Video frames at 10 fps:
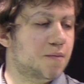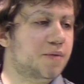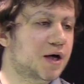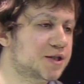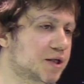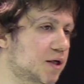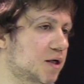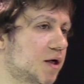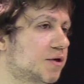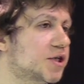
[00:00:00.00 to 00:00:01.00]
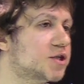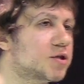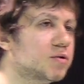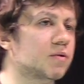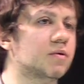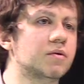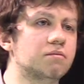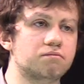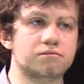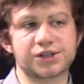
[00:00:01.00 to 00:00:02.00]
But just
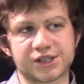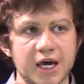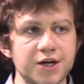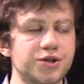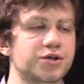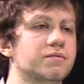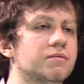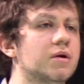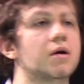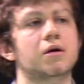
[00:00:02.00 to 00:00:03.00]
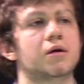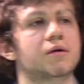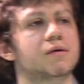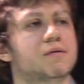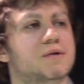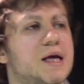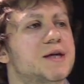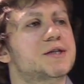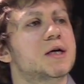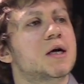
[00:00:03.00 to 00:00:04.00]
to sketch
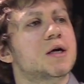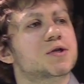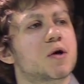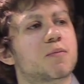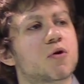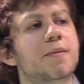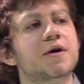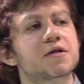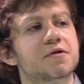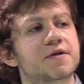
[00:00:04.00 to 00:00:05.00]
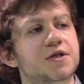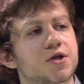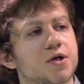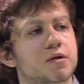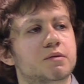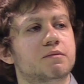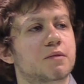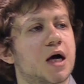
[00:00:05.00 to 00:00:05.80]
that, so properties of addition.